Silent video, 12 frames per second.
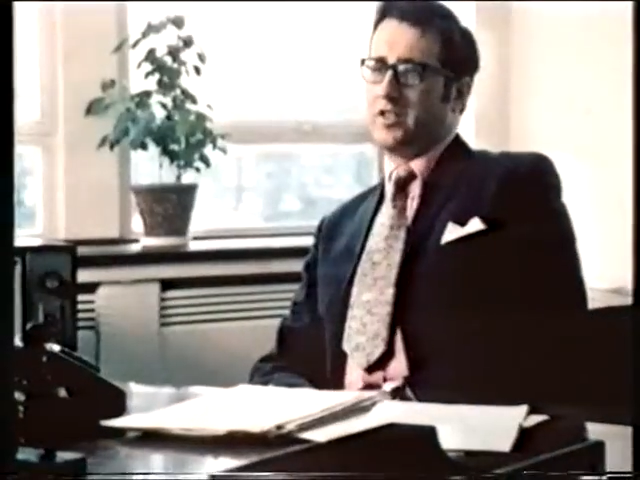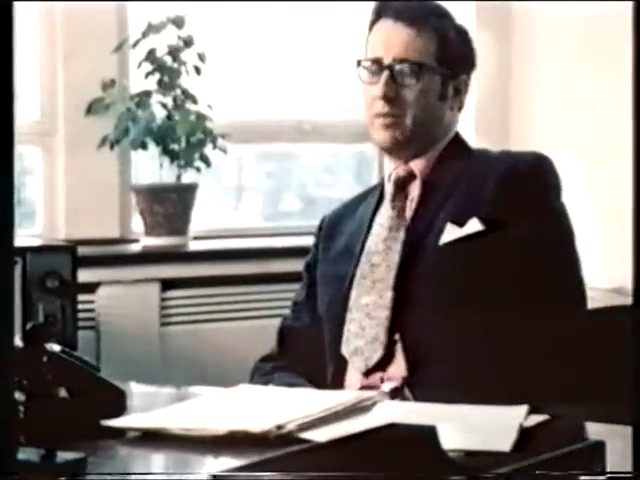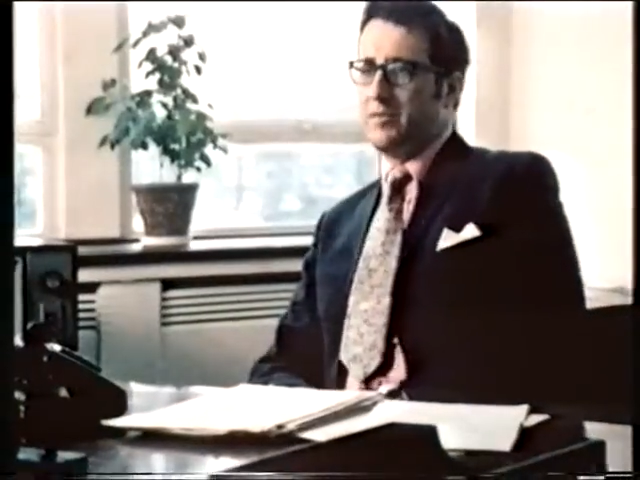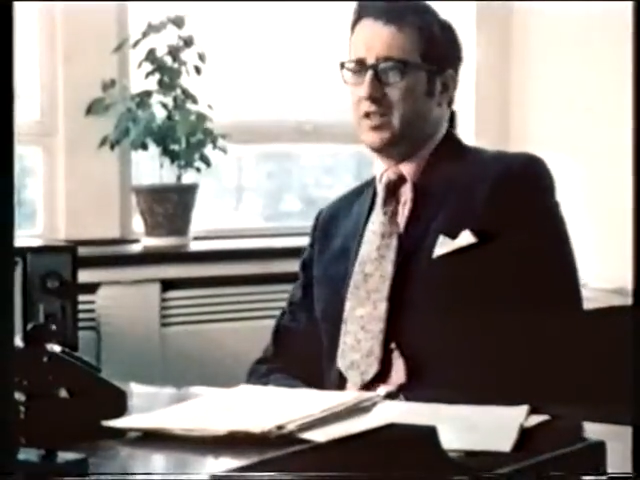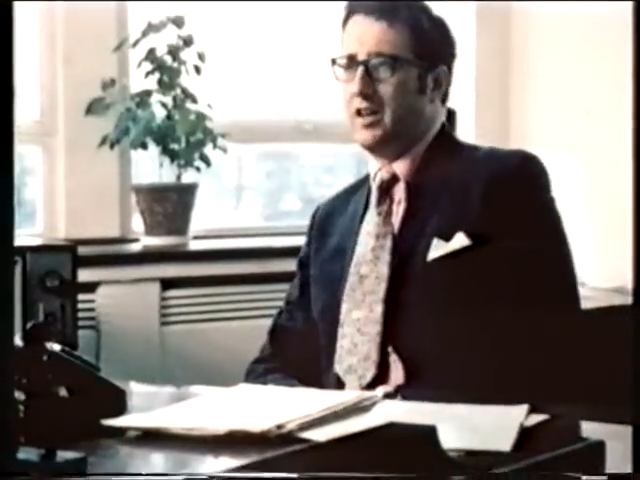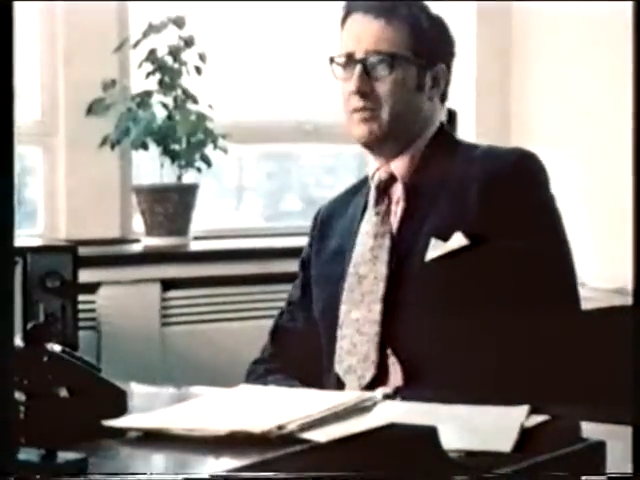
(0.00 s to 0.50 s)

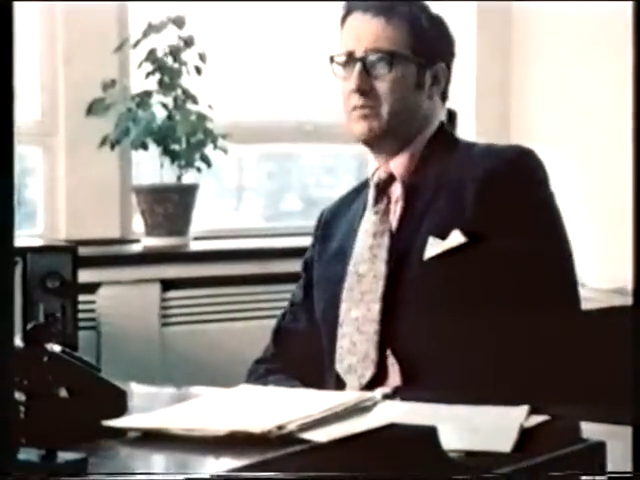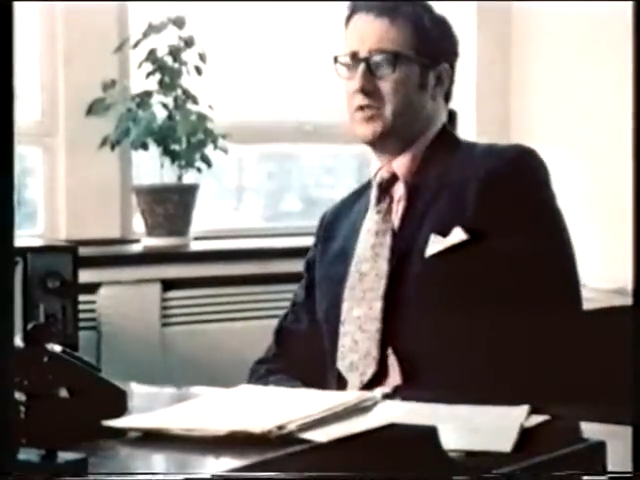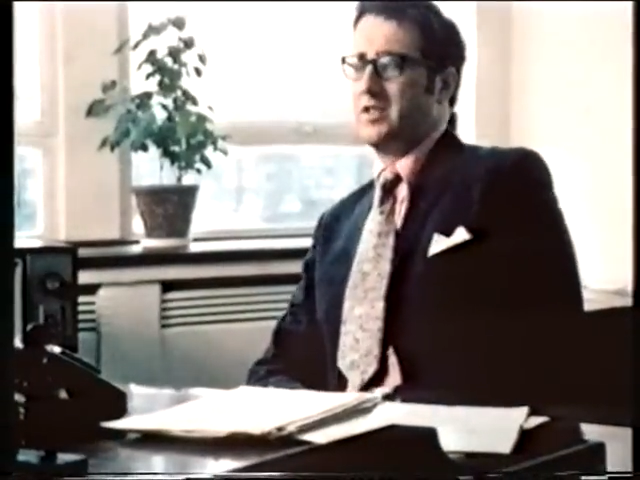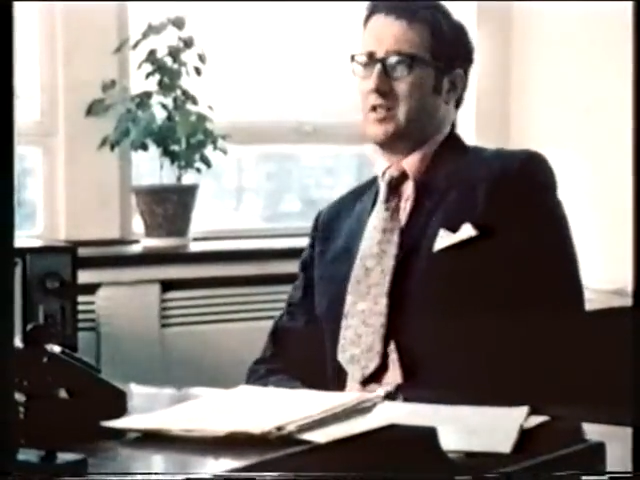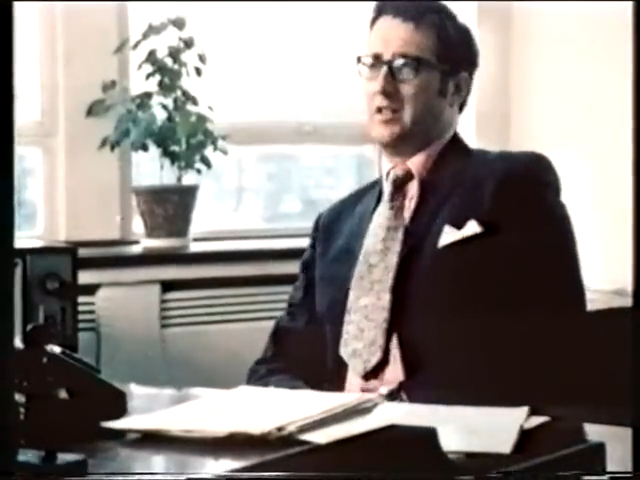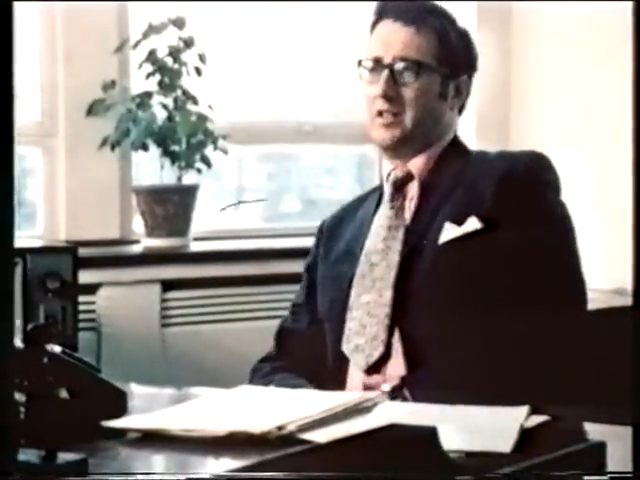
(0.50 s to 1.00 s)

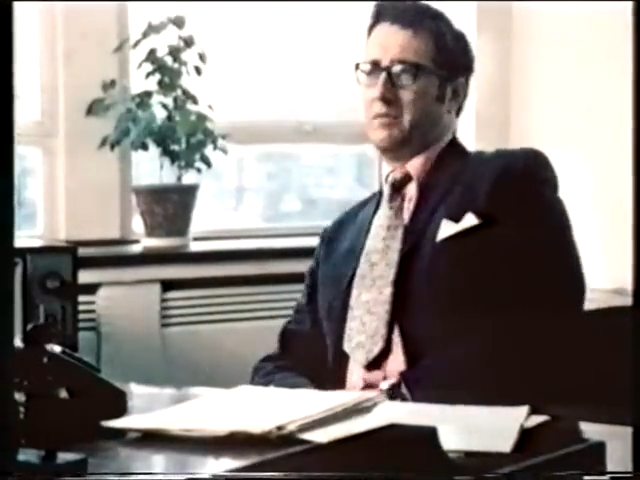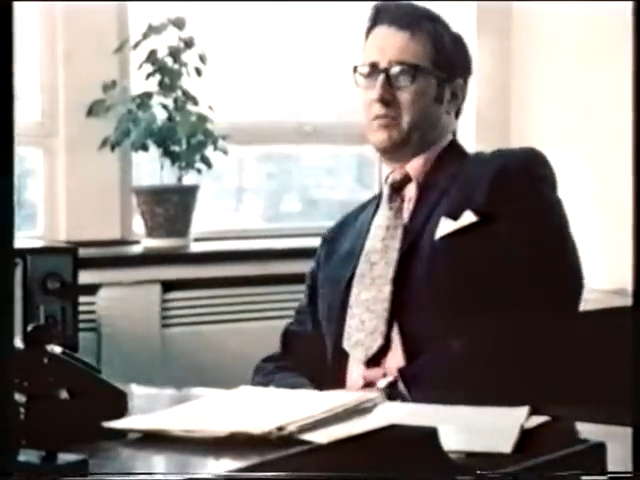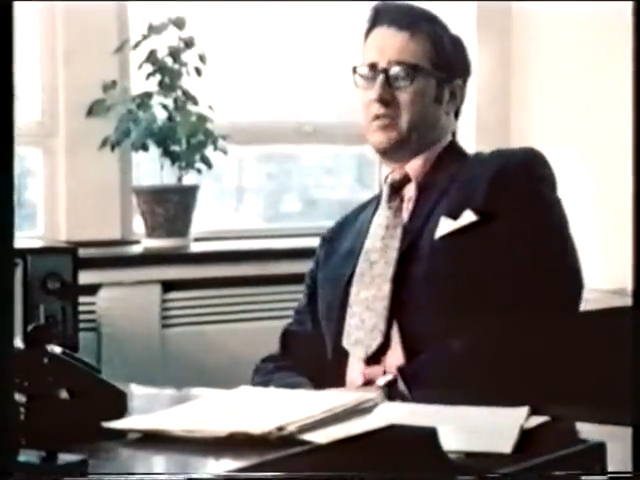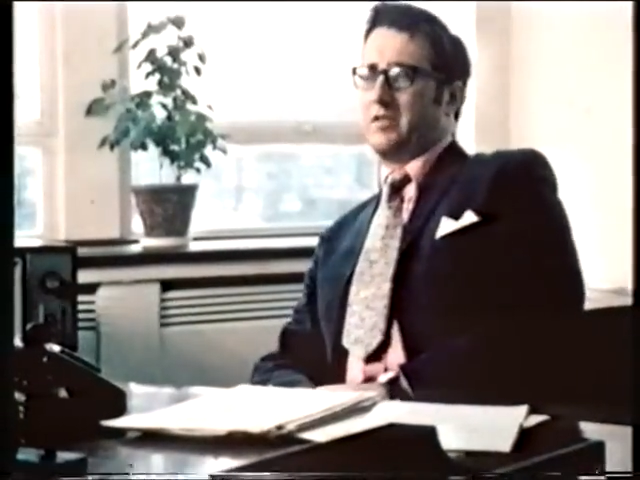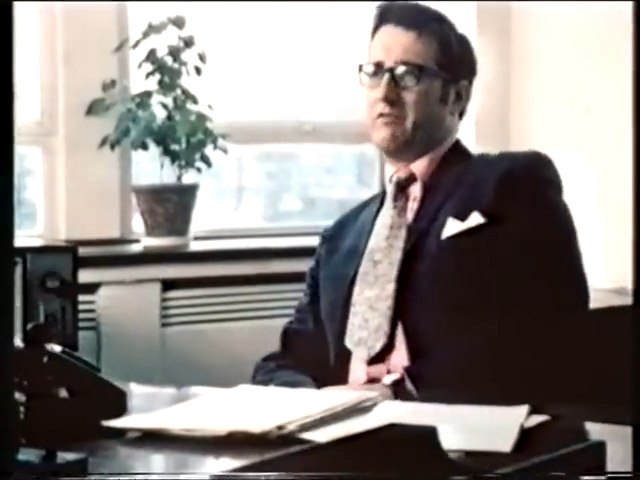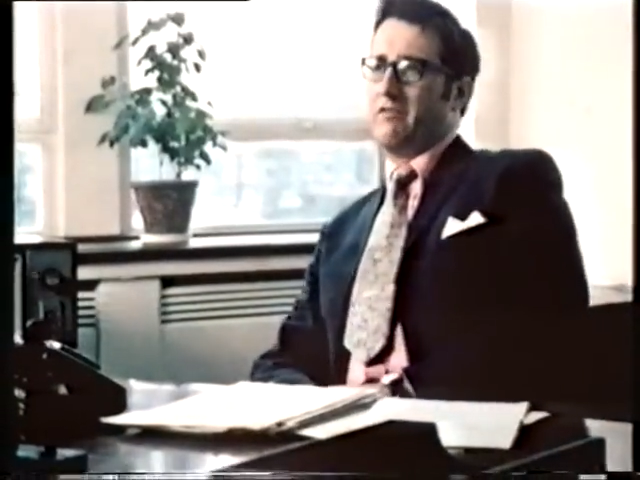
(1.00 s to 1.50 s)
Sometimes,
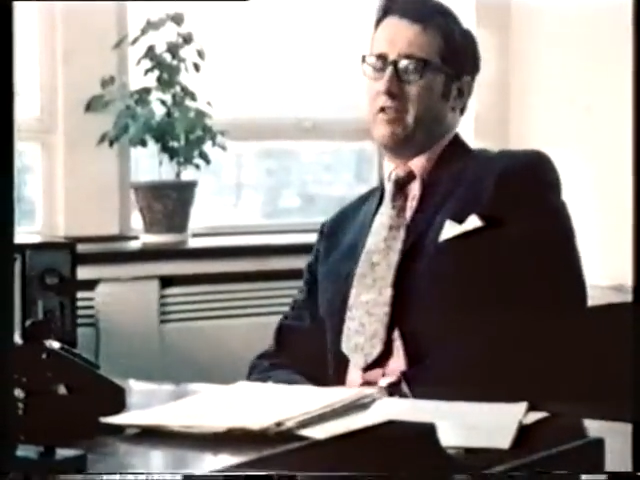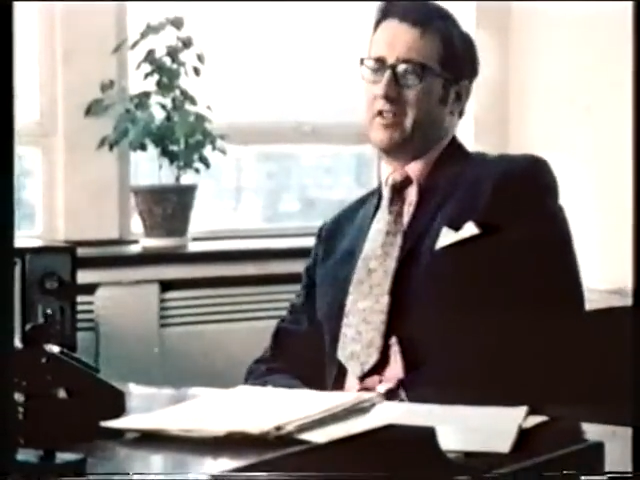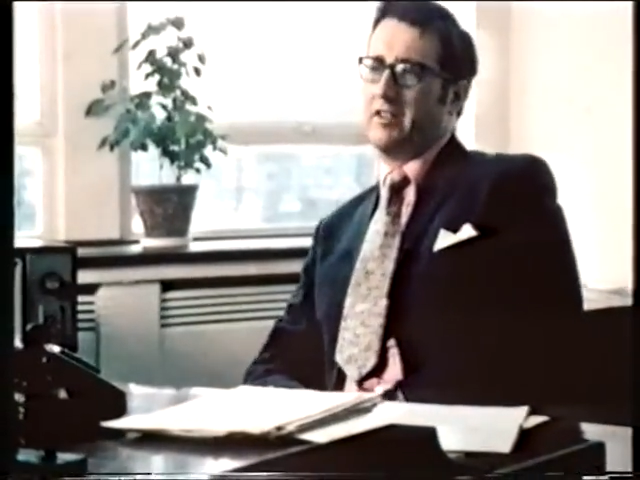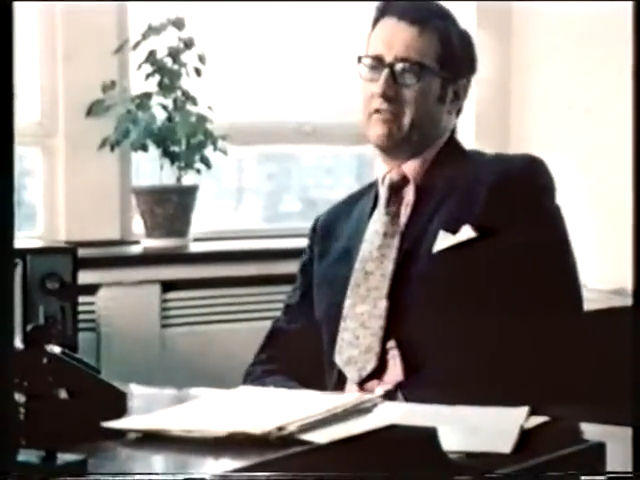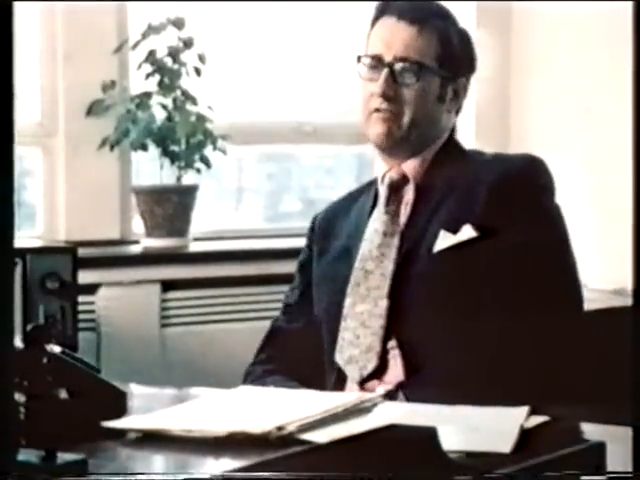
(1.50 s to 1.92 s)
very